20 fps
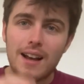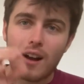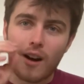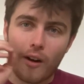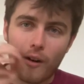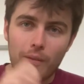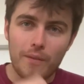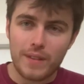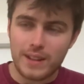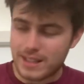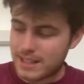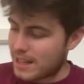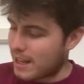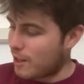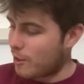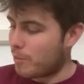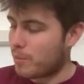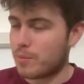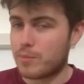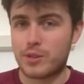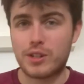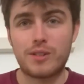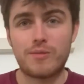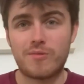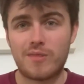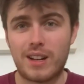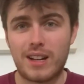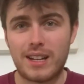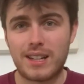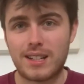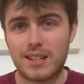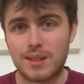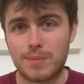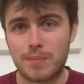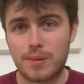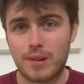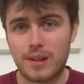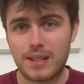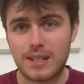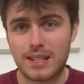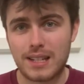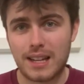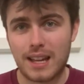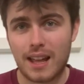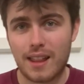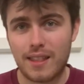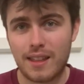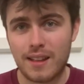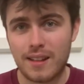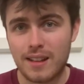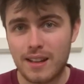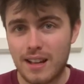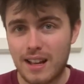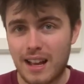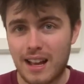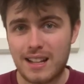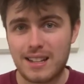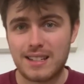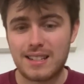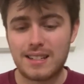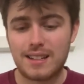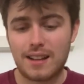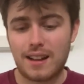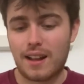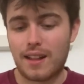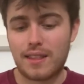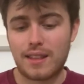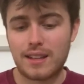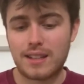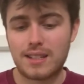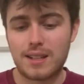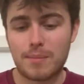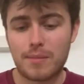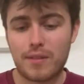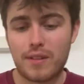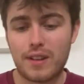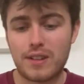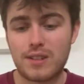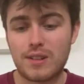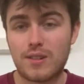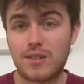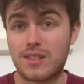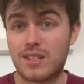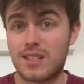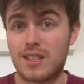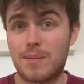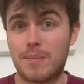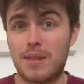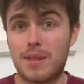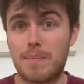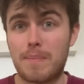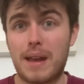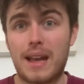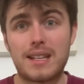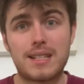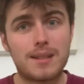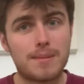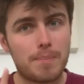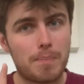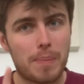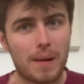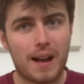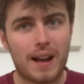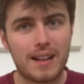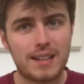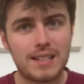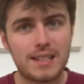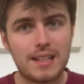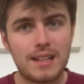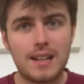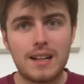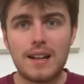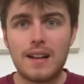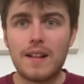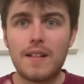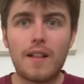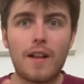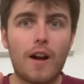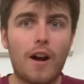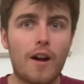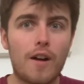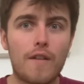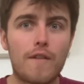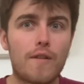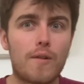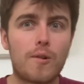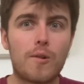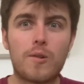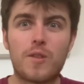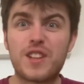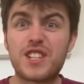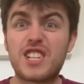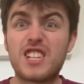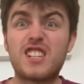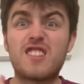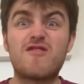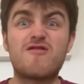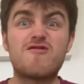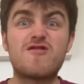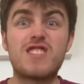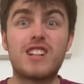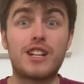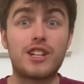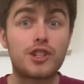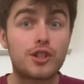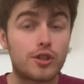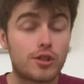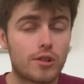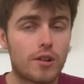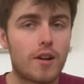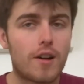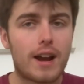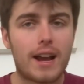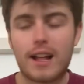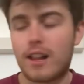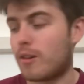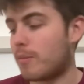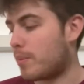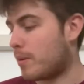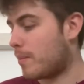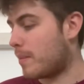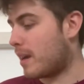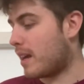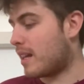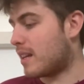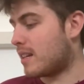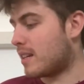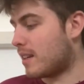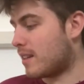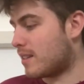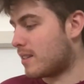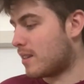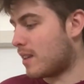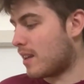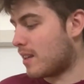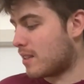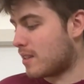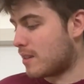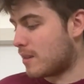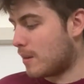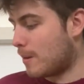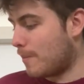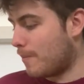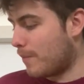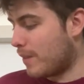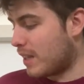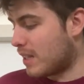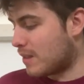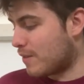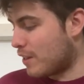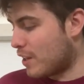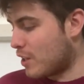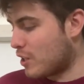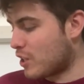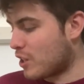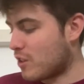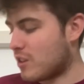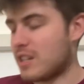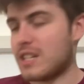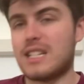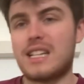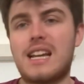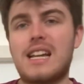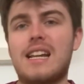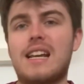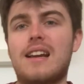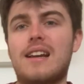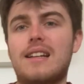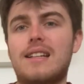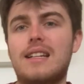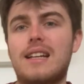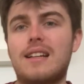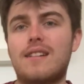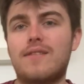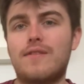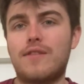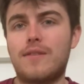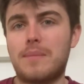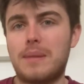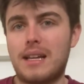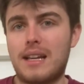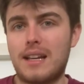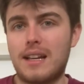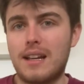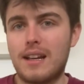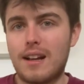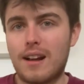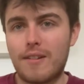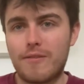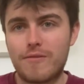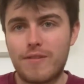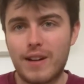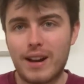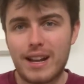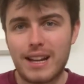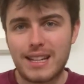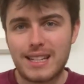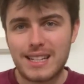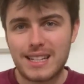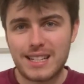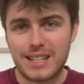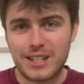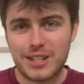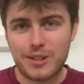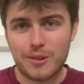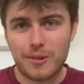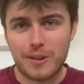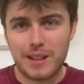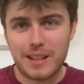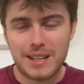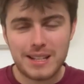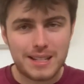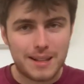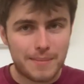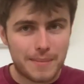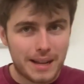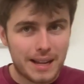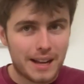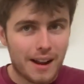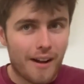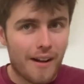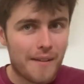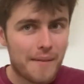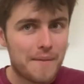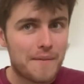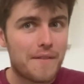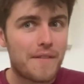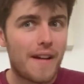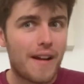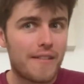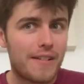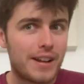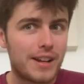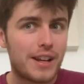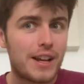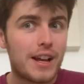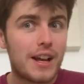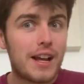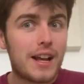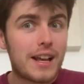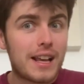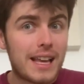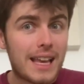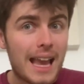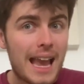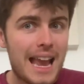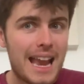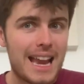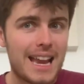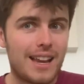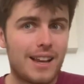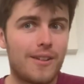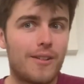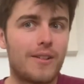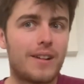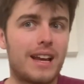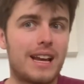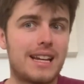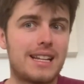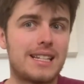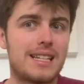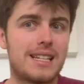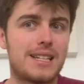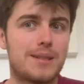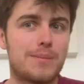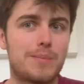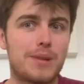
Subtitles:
on this album, she really does pull it together, and I think some of her songs are some of the best. But overall, this is a really strong album, and it's verging on a 10 out of 10 for me. I really did enjoy this. I mean, I'm very keen on 80s